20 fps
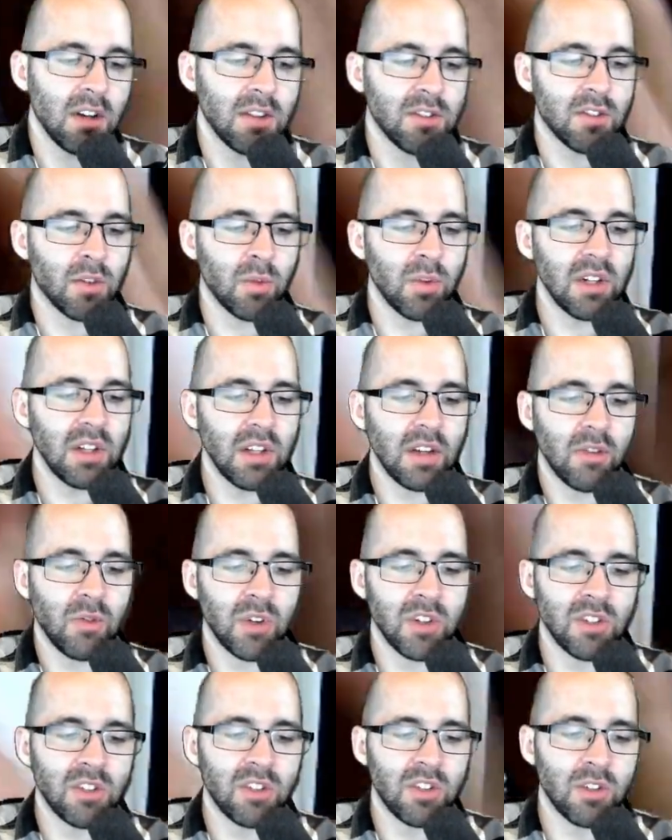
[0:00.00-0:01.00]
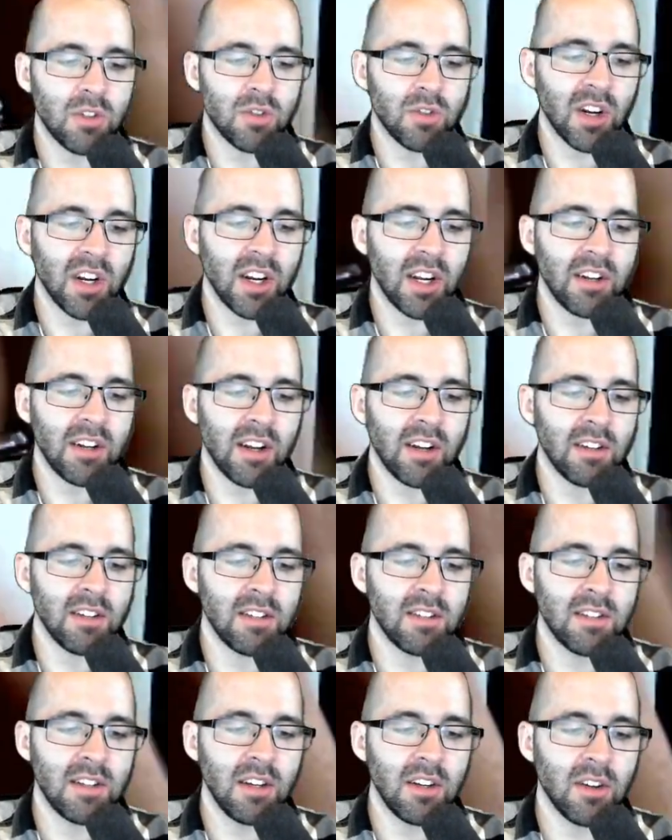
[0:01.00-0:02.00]
So really, if we just use trig
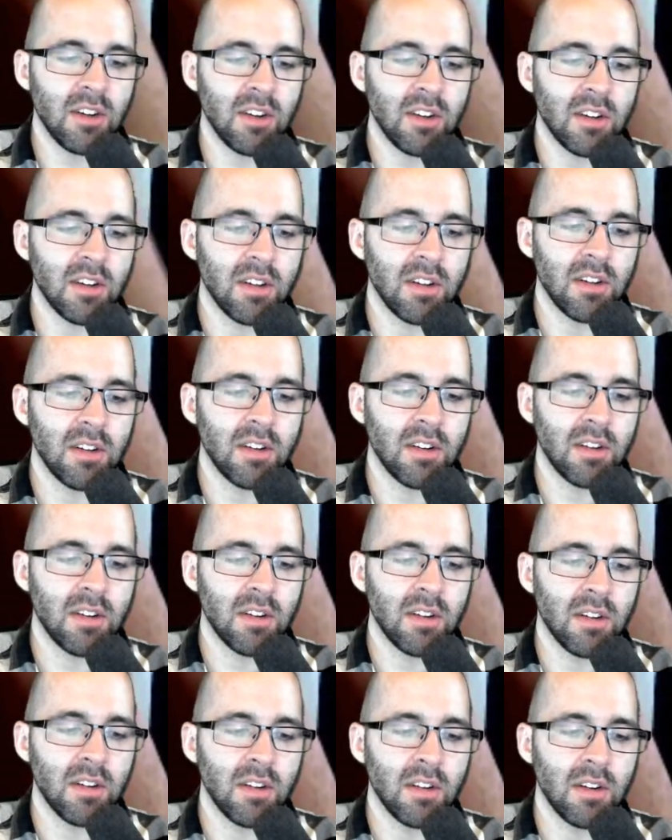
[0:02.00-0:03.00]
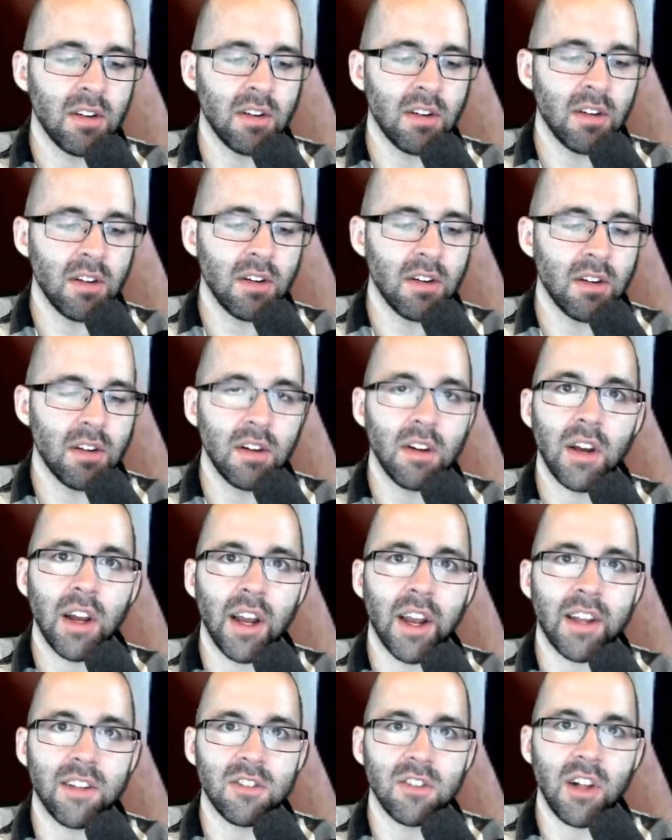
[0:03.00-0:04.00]
identities here,
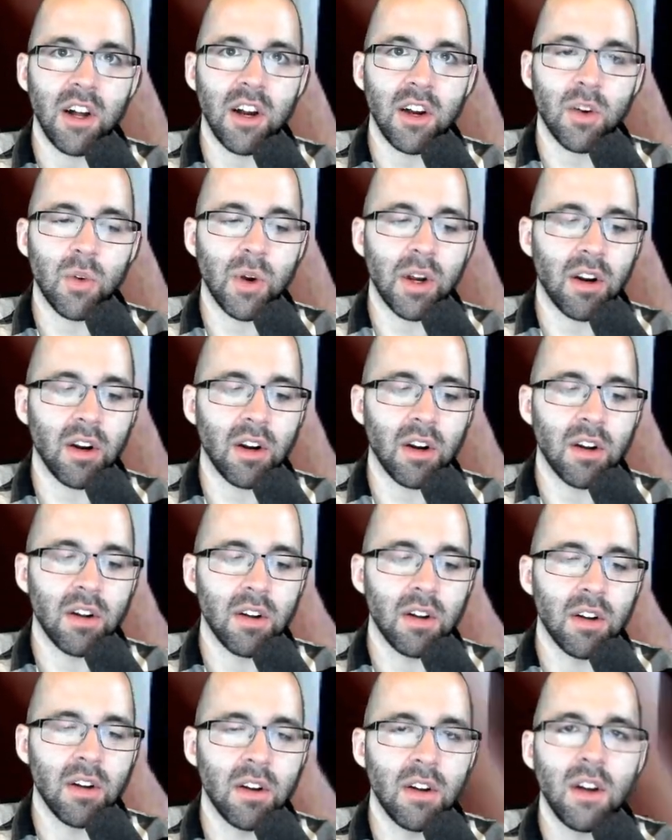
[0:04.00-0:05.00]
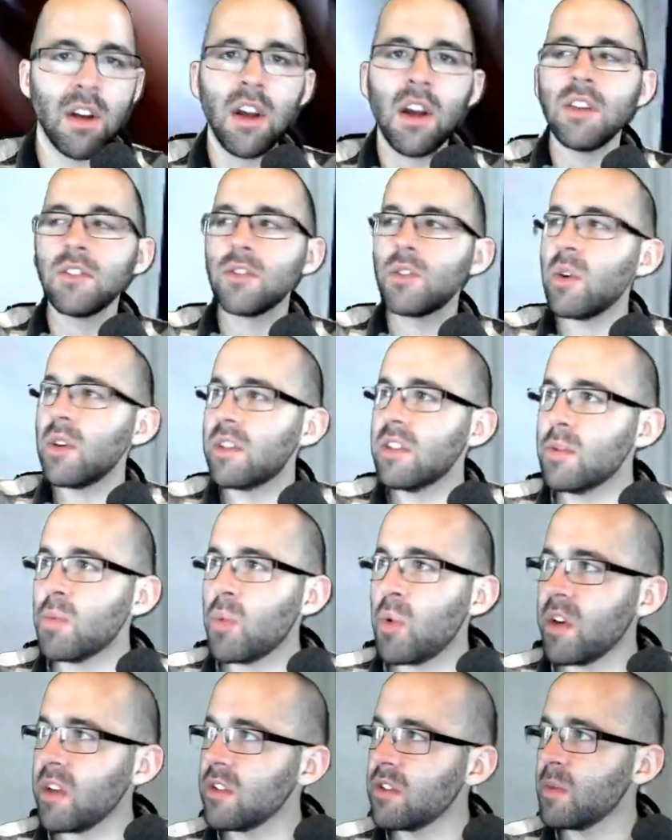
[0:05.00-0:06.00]
it gets a lot quicker. So at this
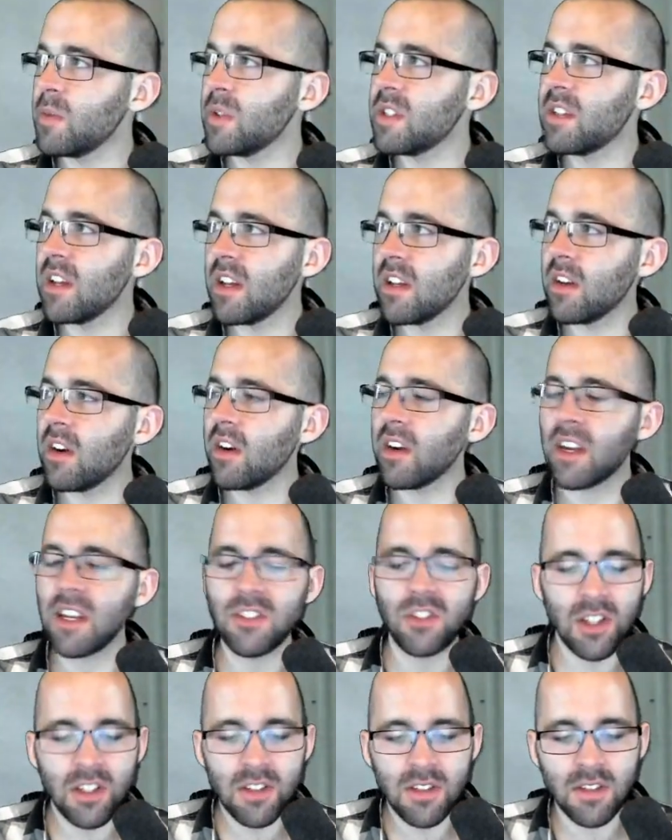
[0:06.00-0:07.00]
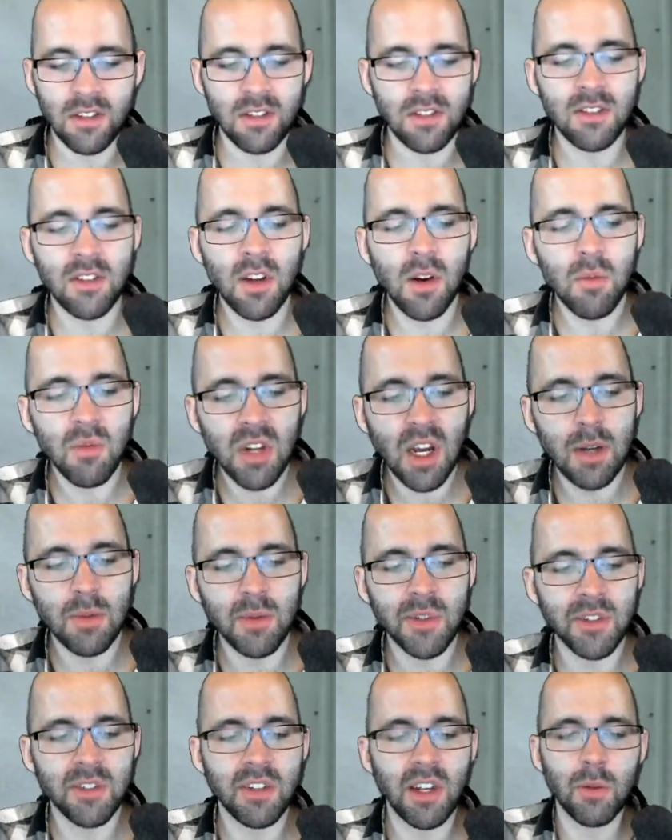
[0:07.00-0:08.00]
point, you should be saying, okay, Jason,
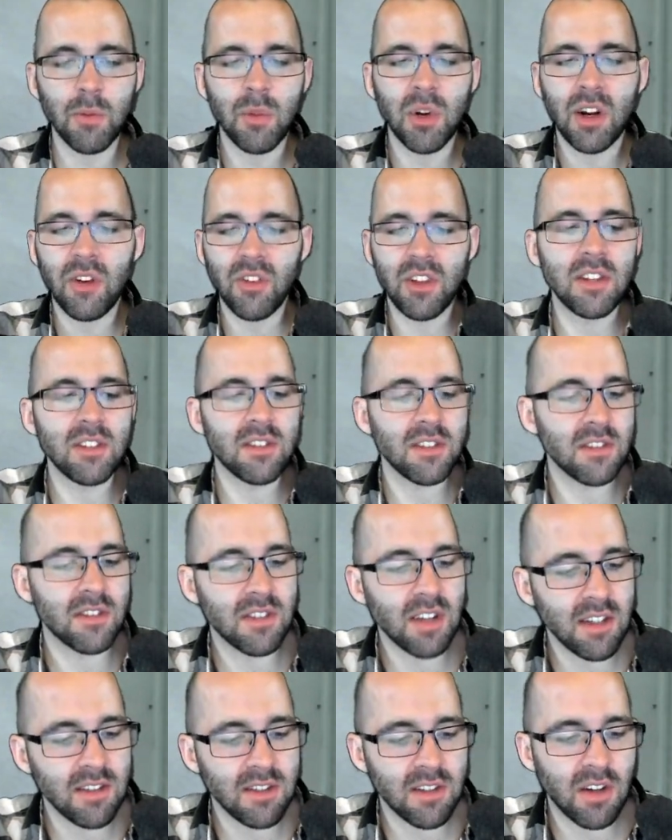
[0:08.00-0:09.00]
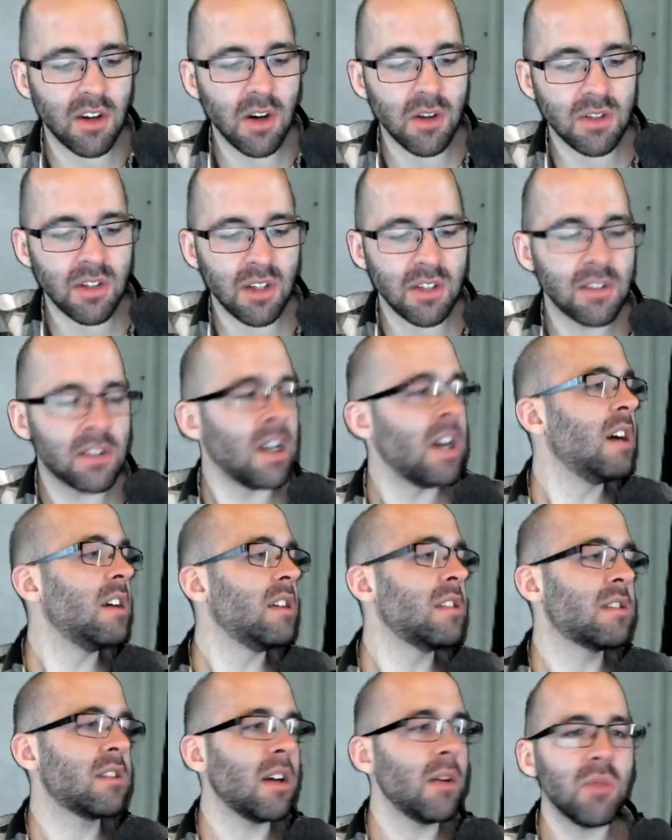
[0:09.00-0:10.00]
sometimes you're saying put everything in sines and cosines.
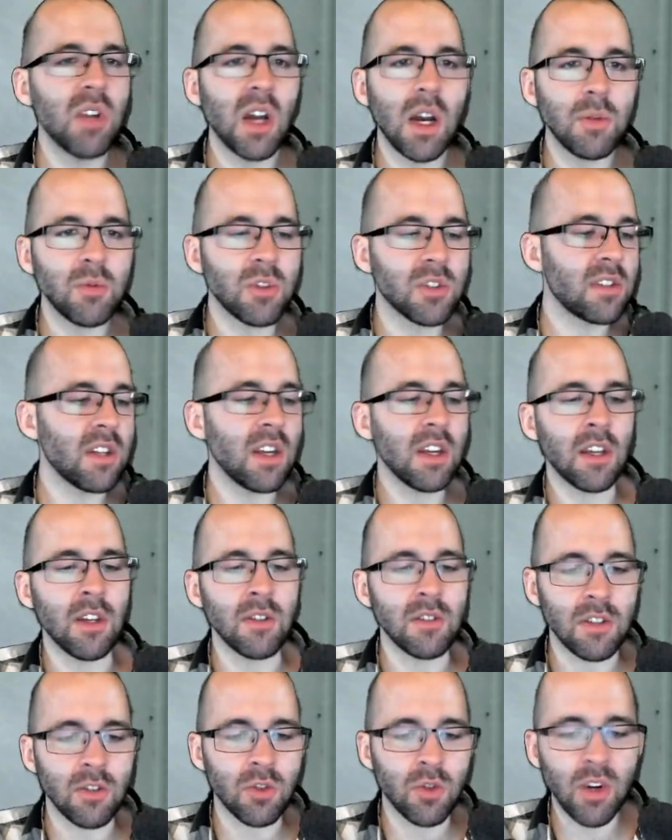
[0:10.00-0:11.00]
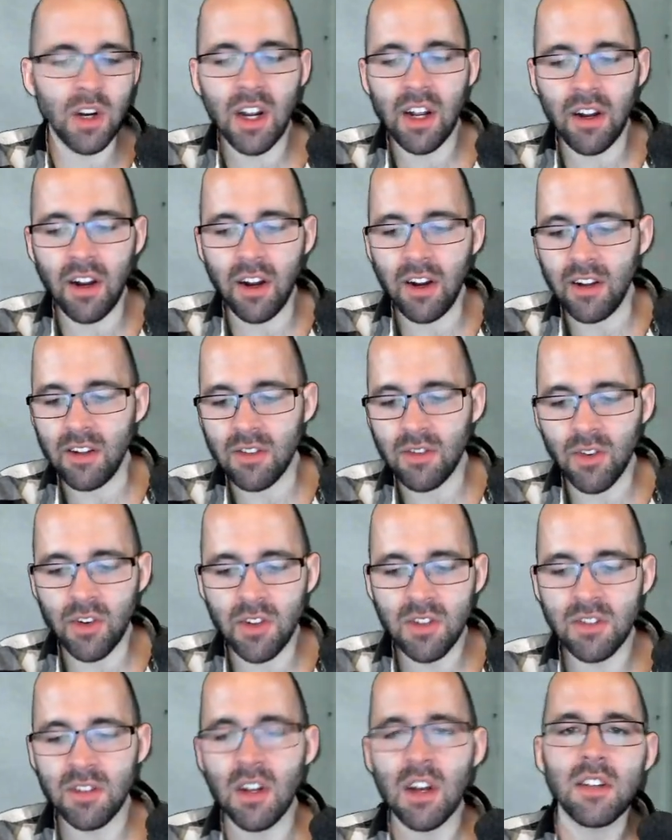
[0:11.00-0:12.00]
Sometimes you're saying using trig identities
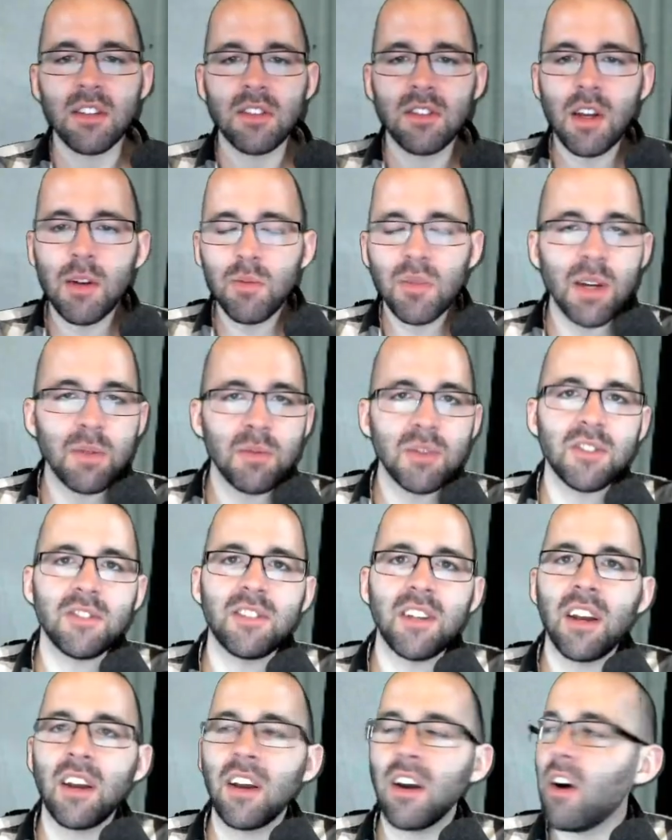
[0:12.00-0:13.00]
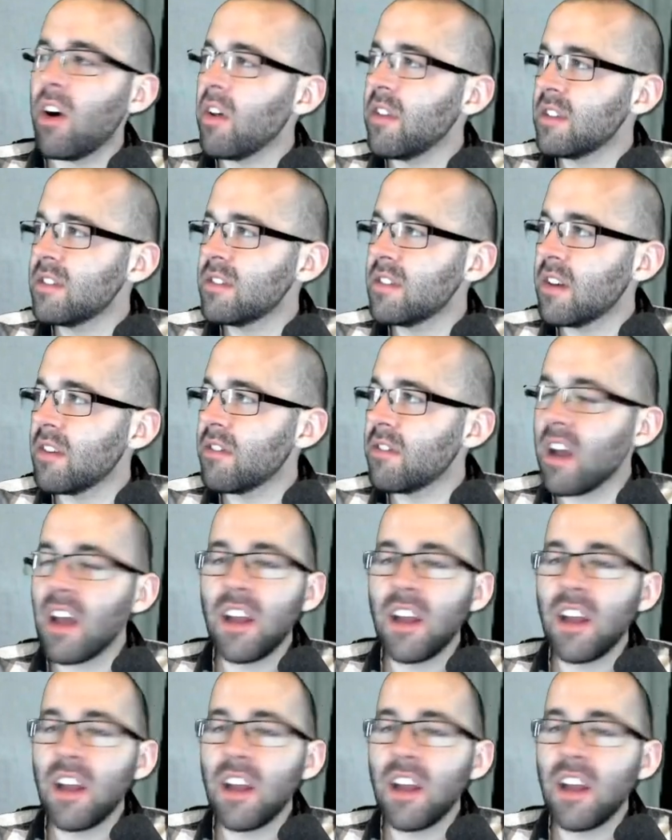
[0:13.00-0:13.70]
first. Sometimes you're saying all this stuff.